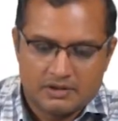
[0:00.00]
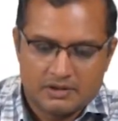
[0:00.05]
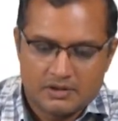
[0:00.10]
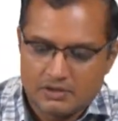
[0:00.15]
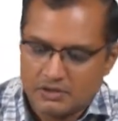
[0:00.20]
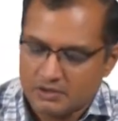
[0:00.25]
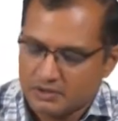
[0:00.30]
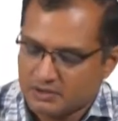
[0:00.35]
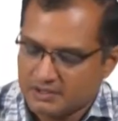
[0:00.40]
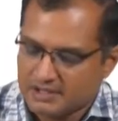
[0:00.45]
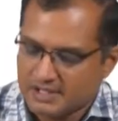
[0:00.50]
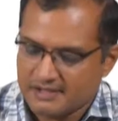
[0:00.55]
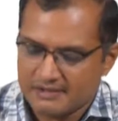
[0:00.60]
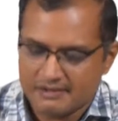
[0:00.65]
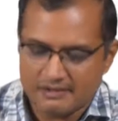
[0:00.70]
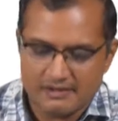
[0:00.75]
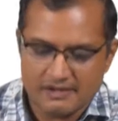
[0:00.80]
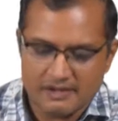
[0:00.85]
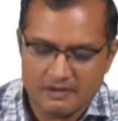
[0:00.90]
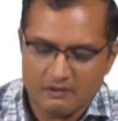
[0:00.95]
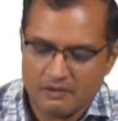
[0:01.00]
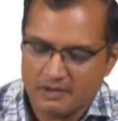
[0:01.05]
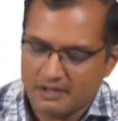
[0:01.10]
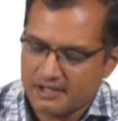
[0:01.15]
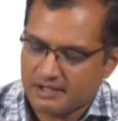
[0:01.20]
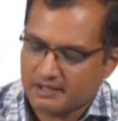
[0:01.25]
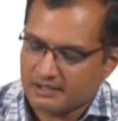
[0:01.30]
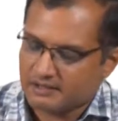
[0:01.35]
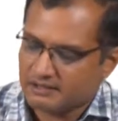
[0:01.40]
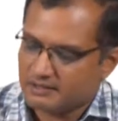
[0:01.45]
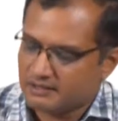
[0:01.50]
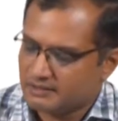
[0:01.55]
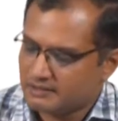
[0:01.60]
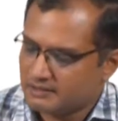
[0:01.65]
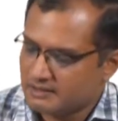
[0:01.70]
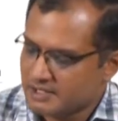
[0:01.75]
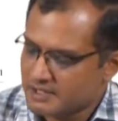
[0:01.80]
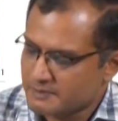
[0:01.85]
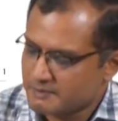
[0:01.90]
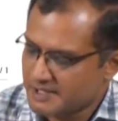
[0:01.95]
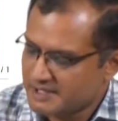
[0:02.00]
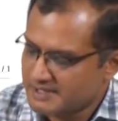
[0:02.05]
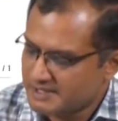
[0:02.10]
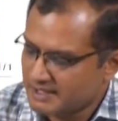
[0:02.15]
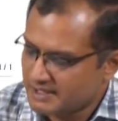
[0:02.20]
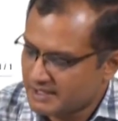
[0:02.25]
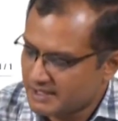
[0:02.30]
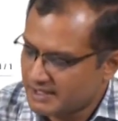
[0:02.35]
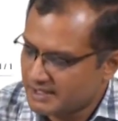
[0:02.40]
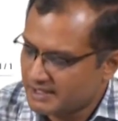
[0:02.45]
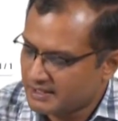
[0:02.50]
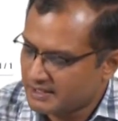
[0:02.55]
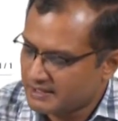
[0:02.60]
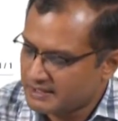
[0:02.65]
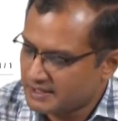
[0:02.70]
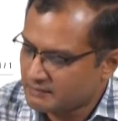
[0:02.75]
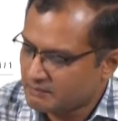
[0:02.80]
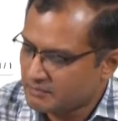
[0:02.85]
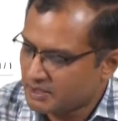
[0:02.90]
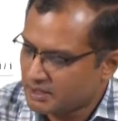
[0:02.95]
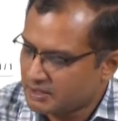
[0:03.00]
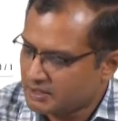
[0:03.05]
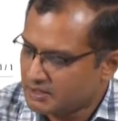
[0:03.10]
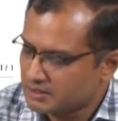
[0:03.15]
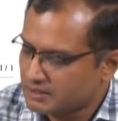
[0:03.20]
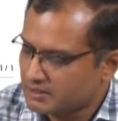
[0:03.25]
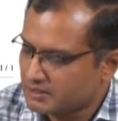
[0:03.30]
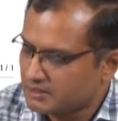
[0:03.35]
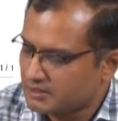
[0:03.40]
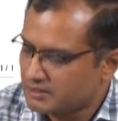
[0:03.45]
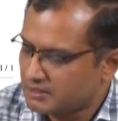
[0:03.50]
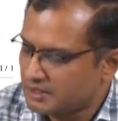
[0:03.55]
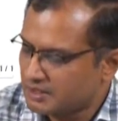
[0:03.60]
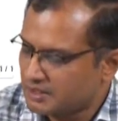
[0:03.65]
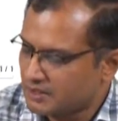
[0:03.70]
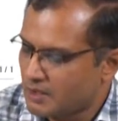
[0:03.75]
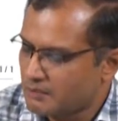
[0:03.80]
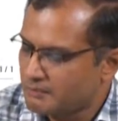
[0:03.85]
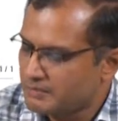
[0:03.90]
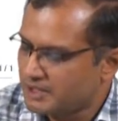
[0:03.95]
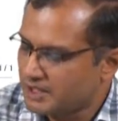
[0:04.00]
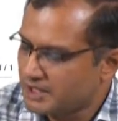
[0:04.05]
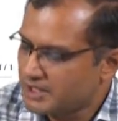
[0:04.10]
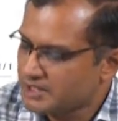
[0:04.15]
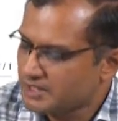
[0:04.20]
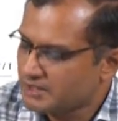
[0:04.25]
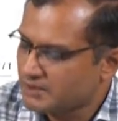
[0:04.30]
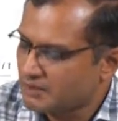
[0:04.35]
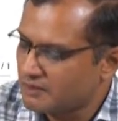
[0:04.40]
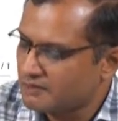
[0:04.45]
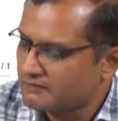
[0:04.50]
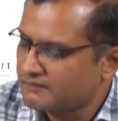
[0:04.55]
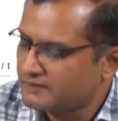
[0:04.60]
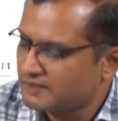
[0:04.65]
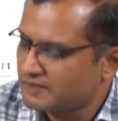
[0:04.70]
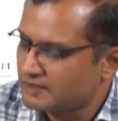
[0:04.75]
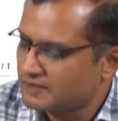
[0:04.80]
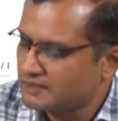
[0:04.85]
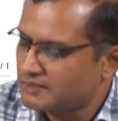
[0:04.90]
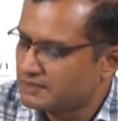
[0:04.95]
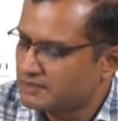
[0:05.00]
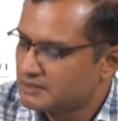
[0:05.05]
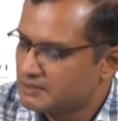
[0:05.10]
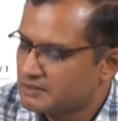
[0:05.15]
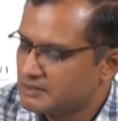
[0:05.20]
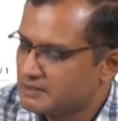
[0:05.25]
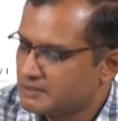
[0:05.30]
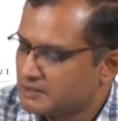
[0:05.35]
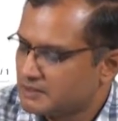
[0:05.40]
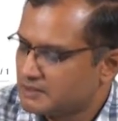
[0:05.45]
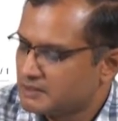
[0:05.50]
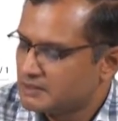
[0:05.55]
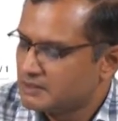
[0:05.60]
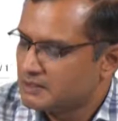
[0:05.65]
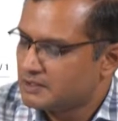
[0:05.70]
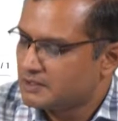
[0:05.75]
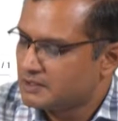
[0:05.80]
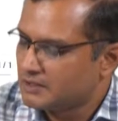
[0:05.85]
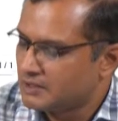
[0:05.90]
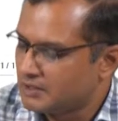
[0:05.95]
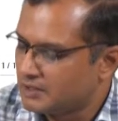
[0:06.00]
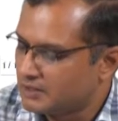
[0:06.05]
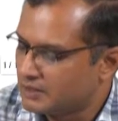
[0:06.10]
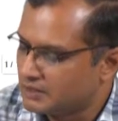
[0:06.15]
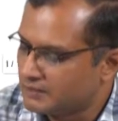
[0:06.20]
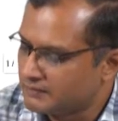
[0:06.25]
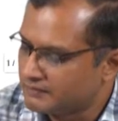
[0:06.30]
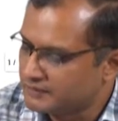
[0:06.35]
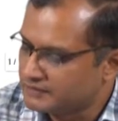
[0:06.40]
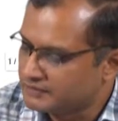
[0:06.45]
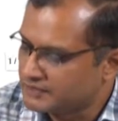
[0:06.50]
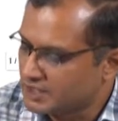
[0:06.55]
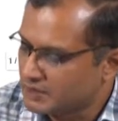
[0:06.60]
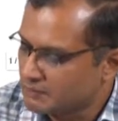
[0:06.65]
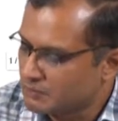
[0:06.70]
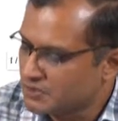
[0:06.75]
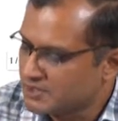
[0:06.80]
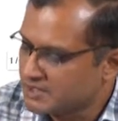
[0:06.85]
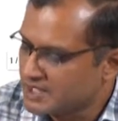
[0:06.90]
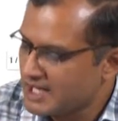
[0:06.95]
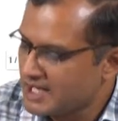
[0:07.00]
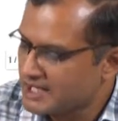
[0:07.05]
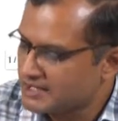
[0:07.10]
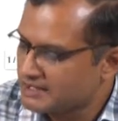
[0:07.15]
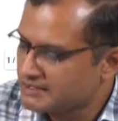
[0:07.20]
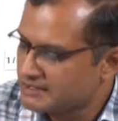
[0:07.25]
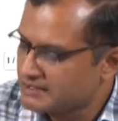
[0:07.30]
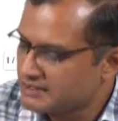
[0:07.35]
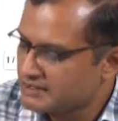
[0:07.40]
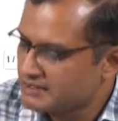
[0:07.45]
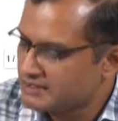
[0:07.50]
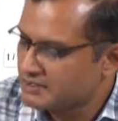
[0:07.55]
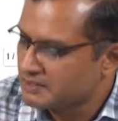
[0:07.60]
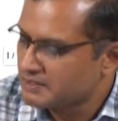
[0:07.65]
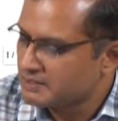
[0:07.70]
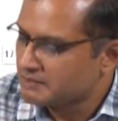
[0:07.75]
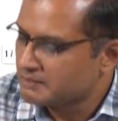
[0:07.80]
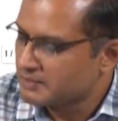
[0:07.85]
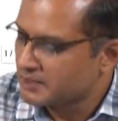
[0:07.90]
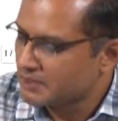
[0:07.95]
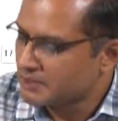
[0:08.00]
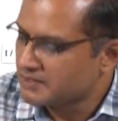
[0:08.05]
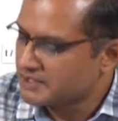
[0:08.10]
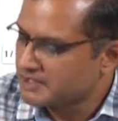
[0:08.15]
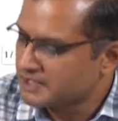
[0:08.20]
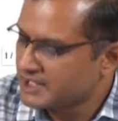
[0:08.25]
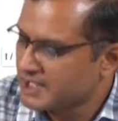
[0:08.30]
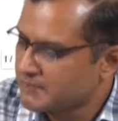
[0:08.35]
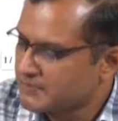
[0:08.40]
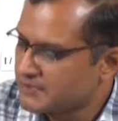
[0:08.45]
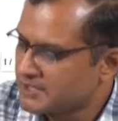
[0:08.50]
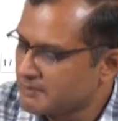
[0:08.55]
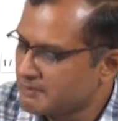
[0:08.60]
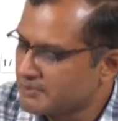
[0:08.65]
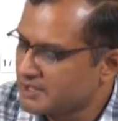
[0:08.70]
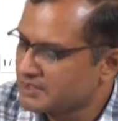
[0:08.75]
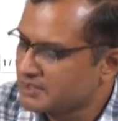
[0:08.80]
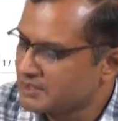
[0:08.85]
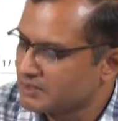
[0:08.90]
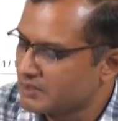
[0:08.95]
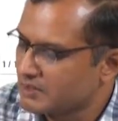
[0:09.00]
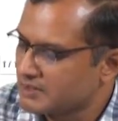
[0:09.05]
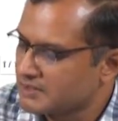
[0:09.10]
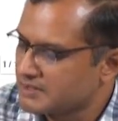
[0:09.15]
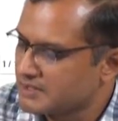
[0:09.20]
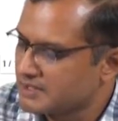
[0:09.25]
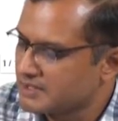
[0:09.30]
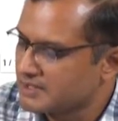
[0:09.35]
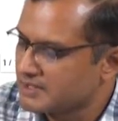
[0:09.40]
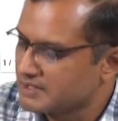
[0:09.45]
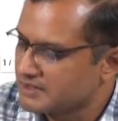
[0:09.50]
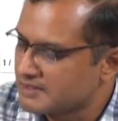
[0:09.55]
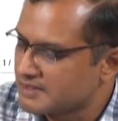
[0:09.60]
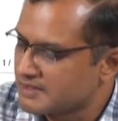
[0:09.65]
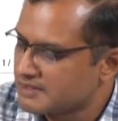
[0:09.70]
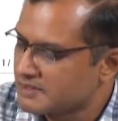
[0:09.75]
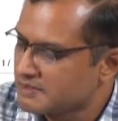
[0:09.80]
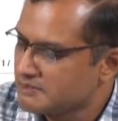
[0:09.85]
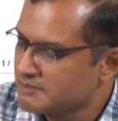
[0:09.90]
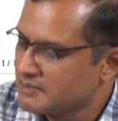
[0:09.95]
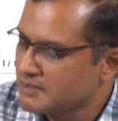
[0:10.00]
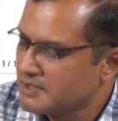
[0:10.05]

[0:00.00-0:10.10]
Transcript: So, this reservoir is basically nothing but a combination of a thermostat, because it keeps temperature constant in the system,